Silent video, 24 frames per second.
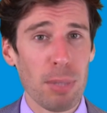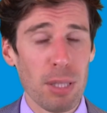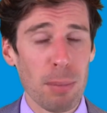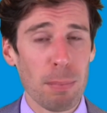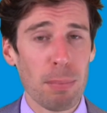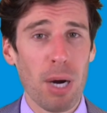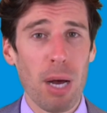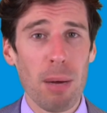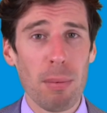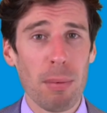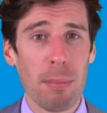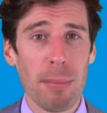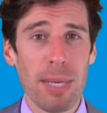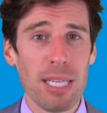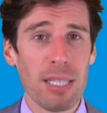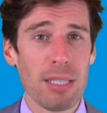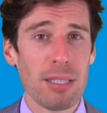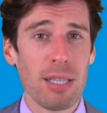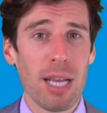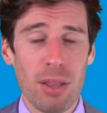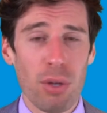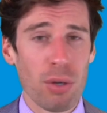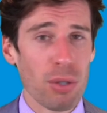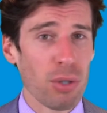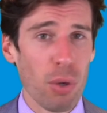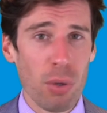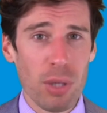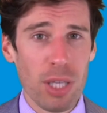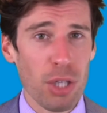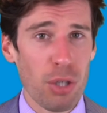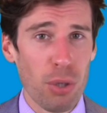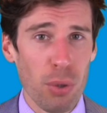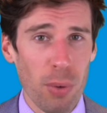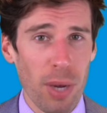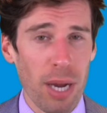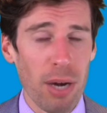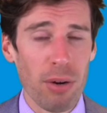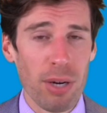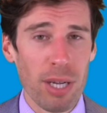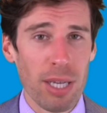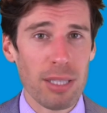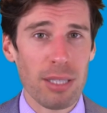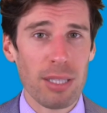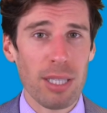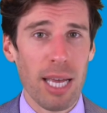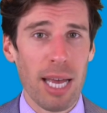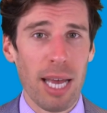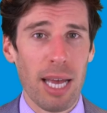But the problem is there's only two
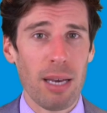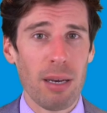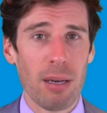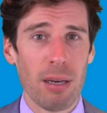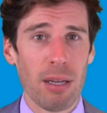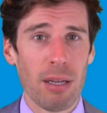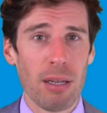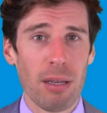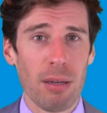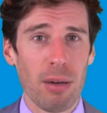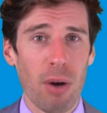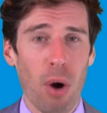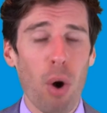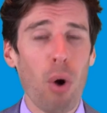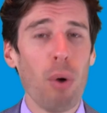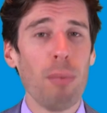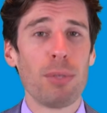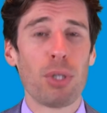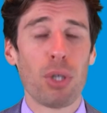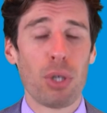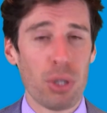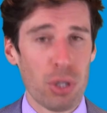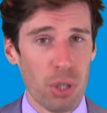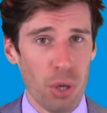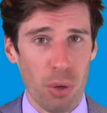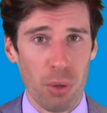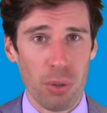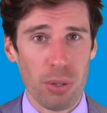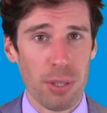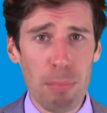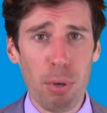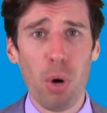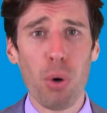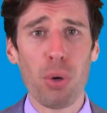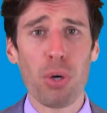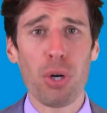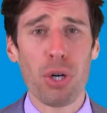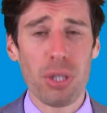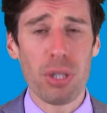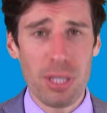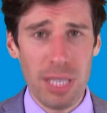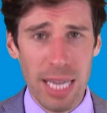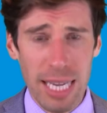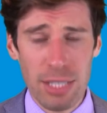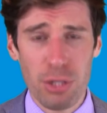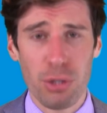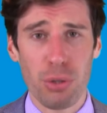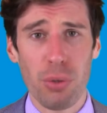areas that homes are sold.
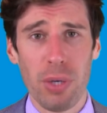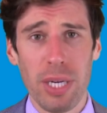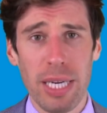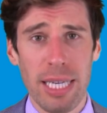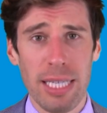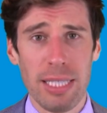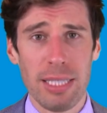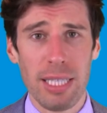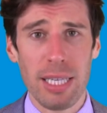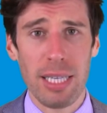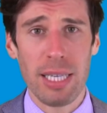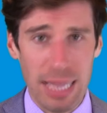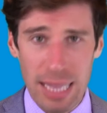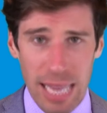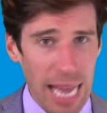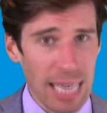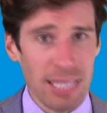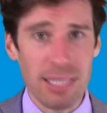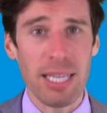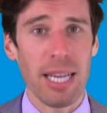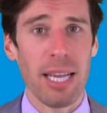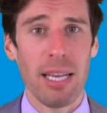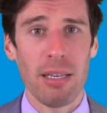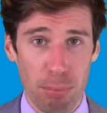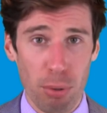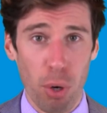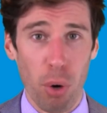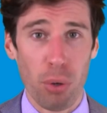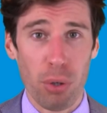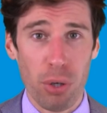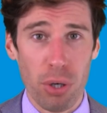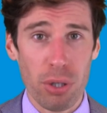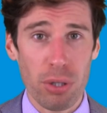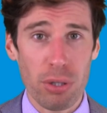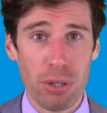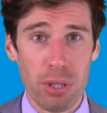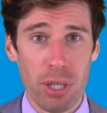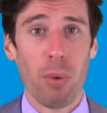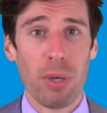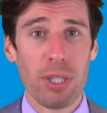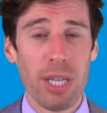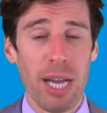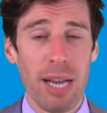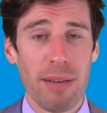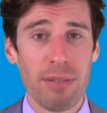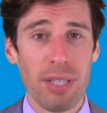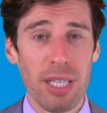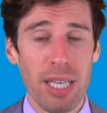Brokers and Street Easy. That's it. Brokers,
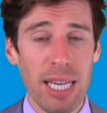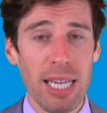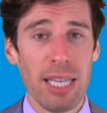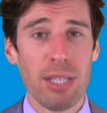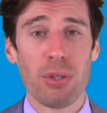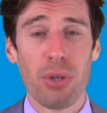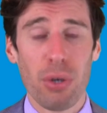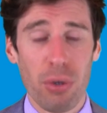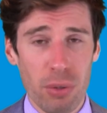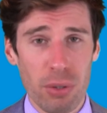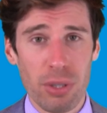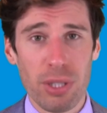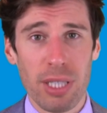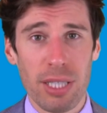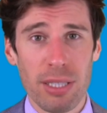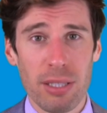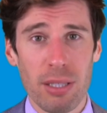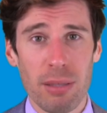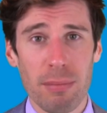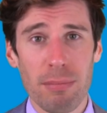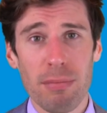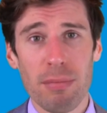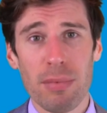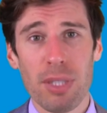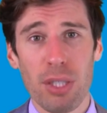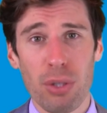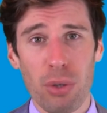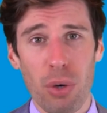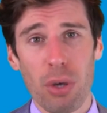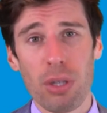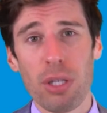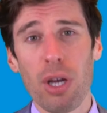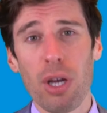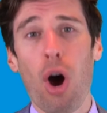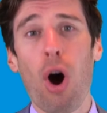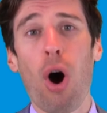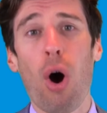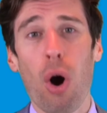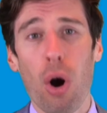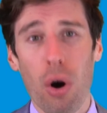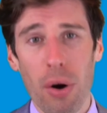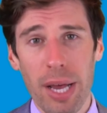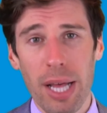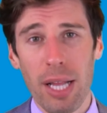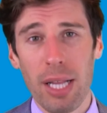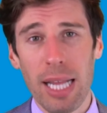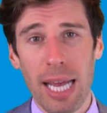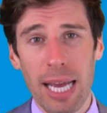which have an internal system, it's called the
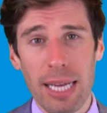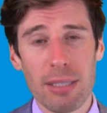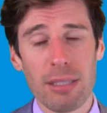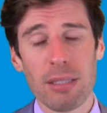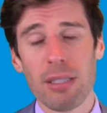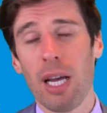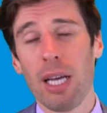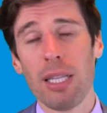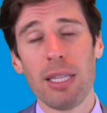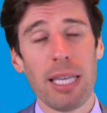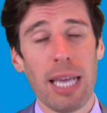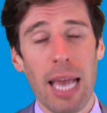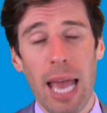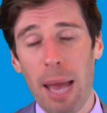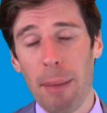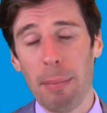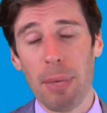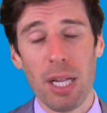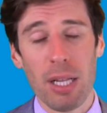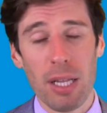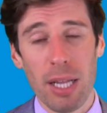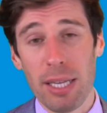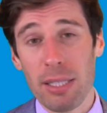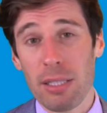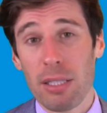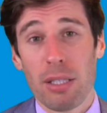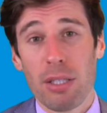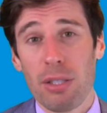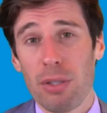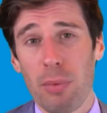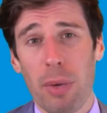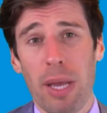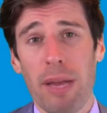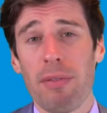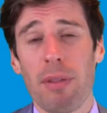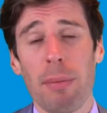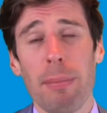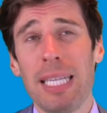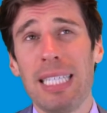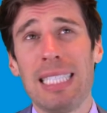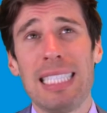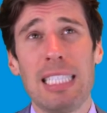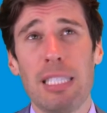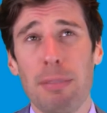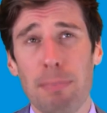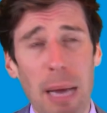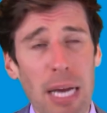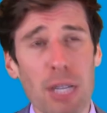RLS, not the MLS, because we have to be
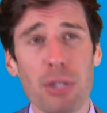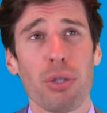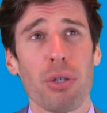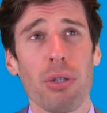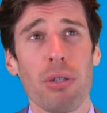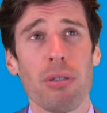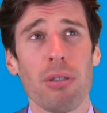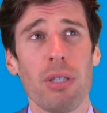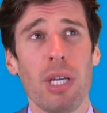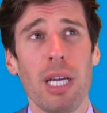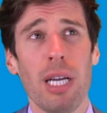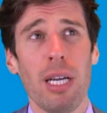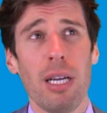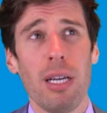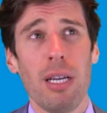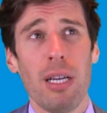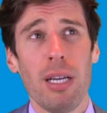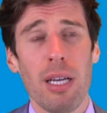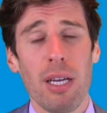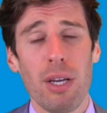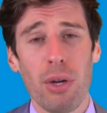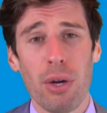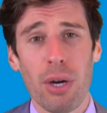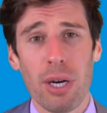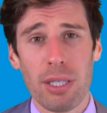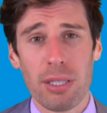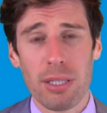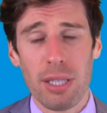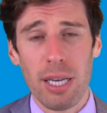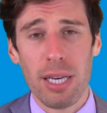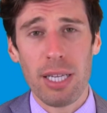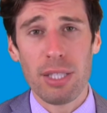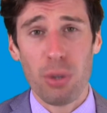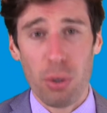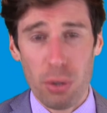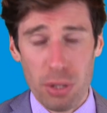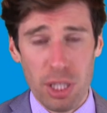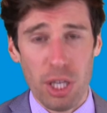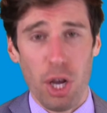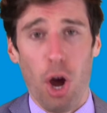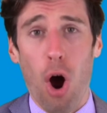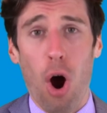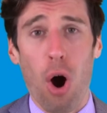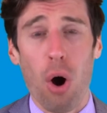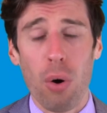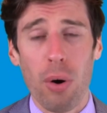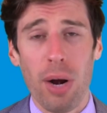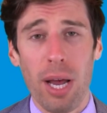special in New York City. So it's the
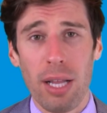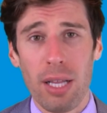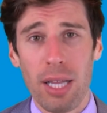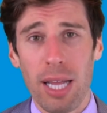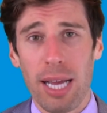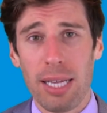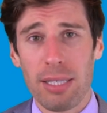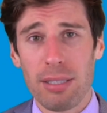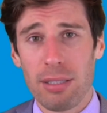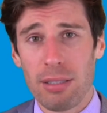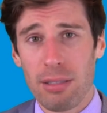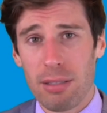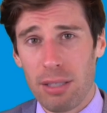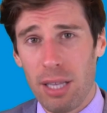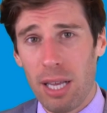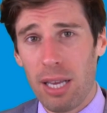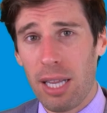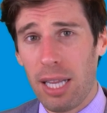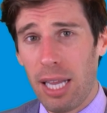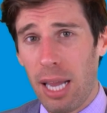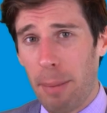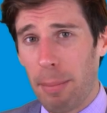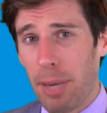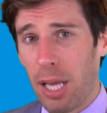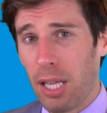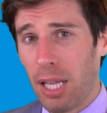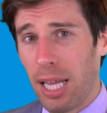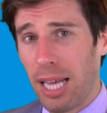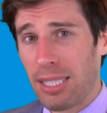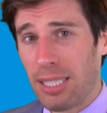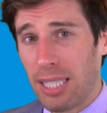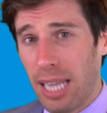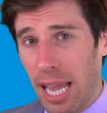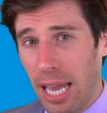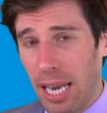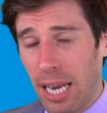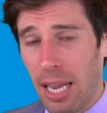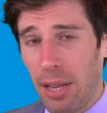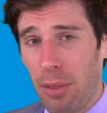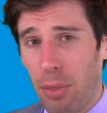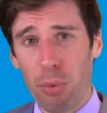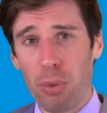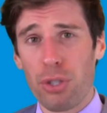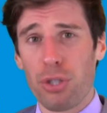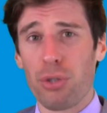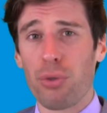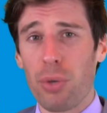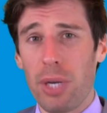RLS instead of the MLS, and then
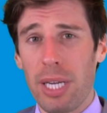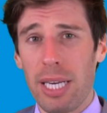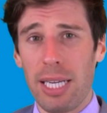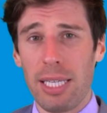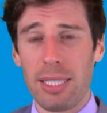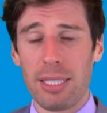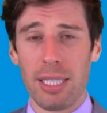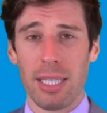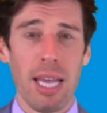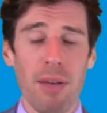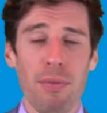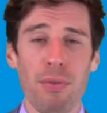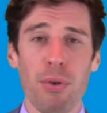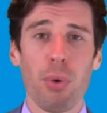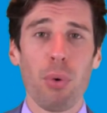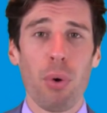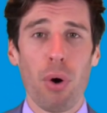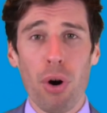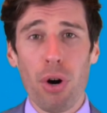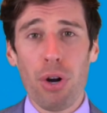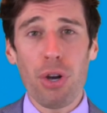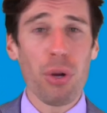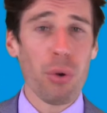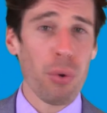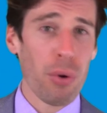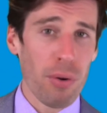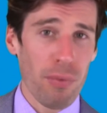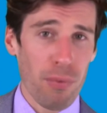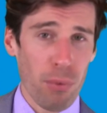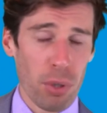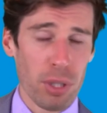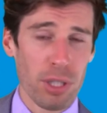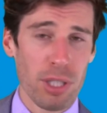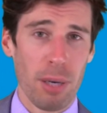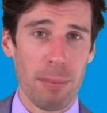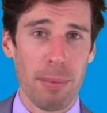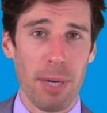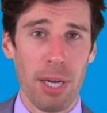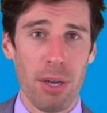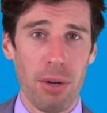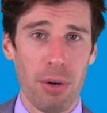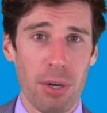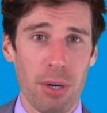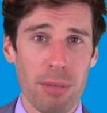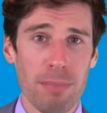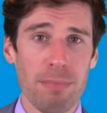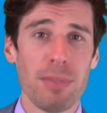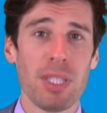through Street Easy. If you are doing a for sale by
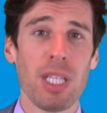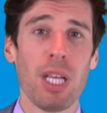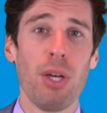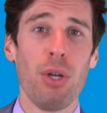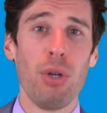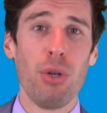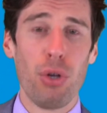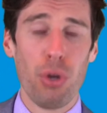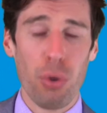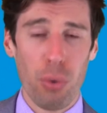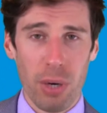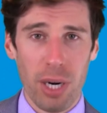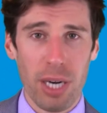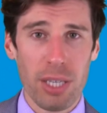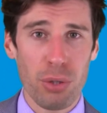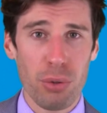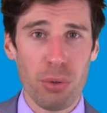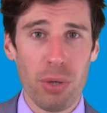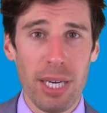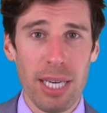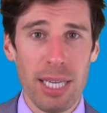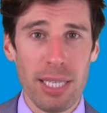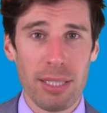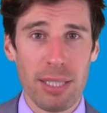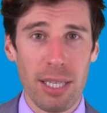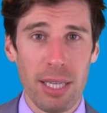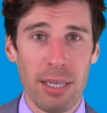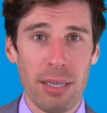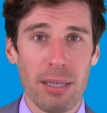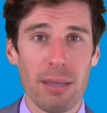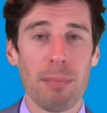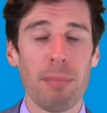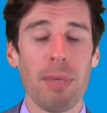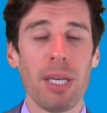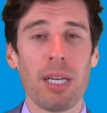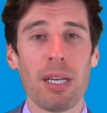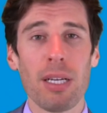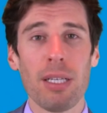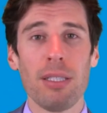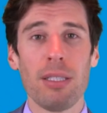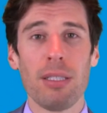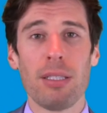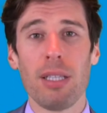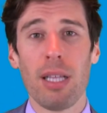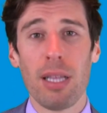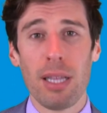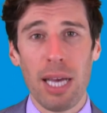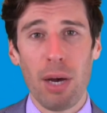owner, do it on Street Easy
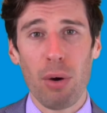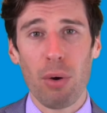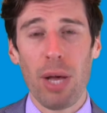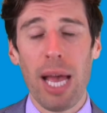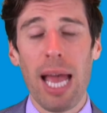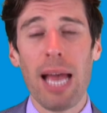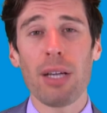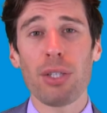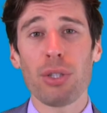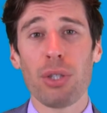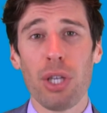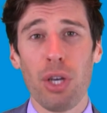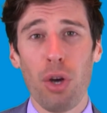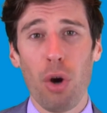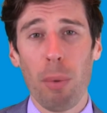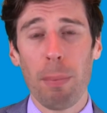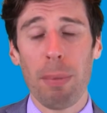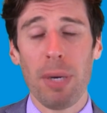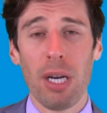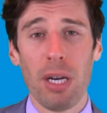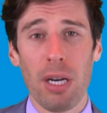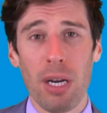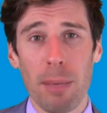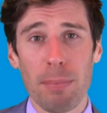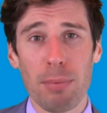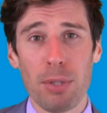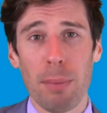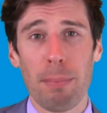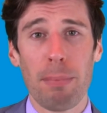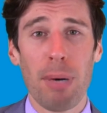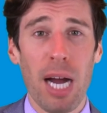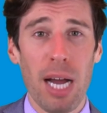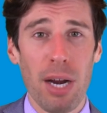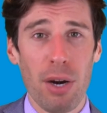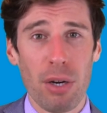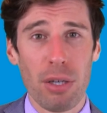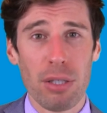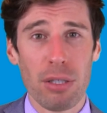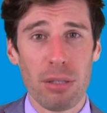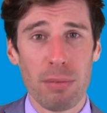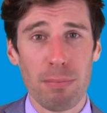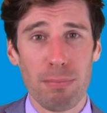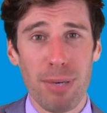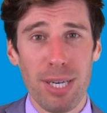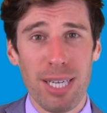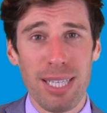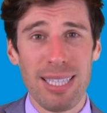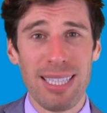because that will actually open it up to buyers.
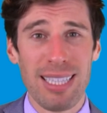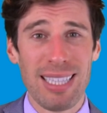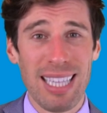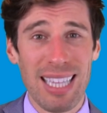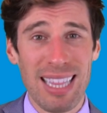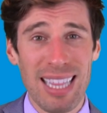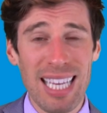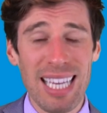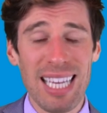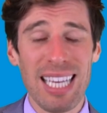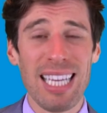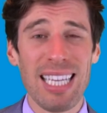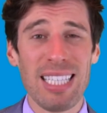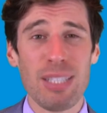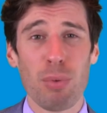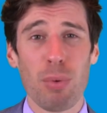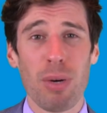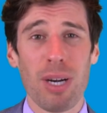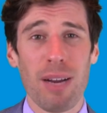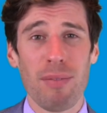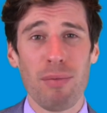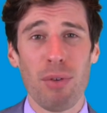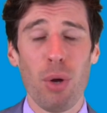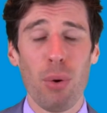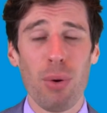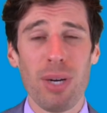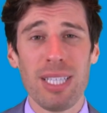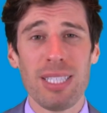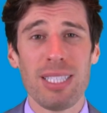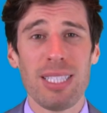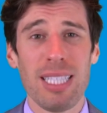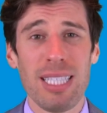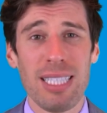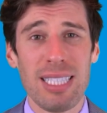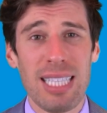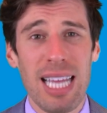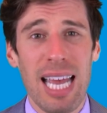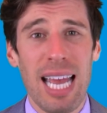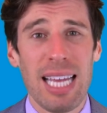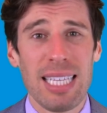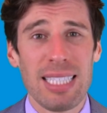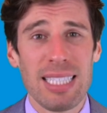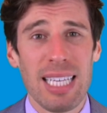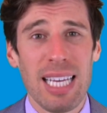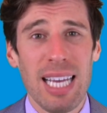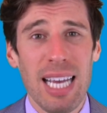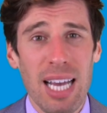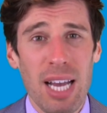But the thing is, what I've noticed is
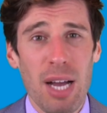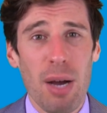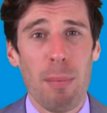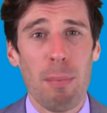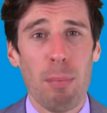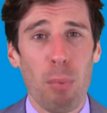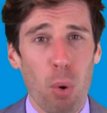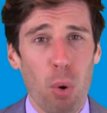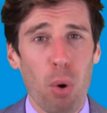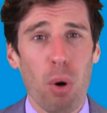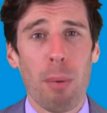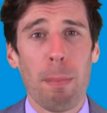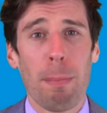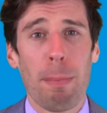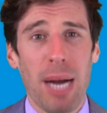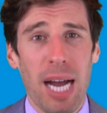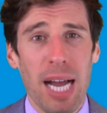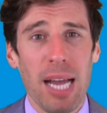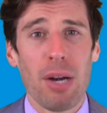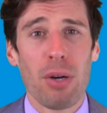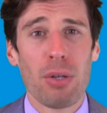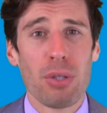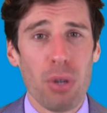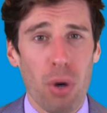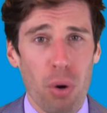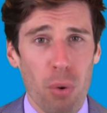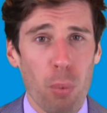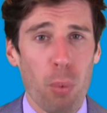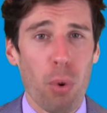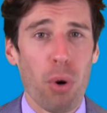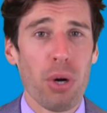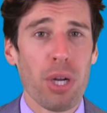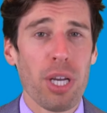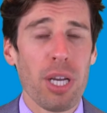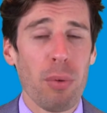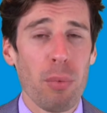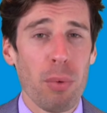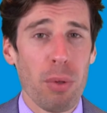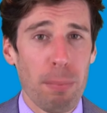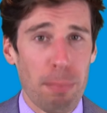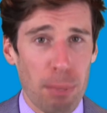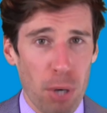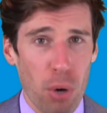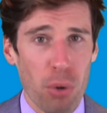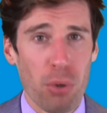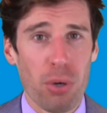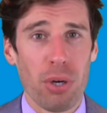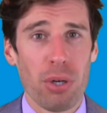that more buyers are working with
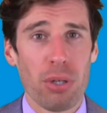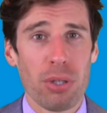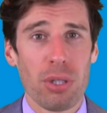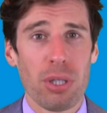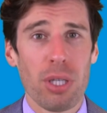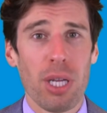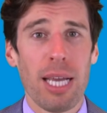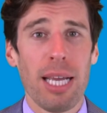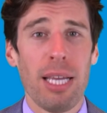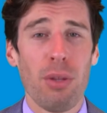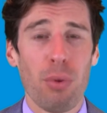brokers.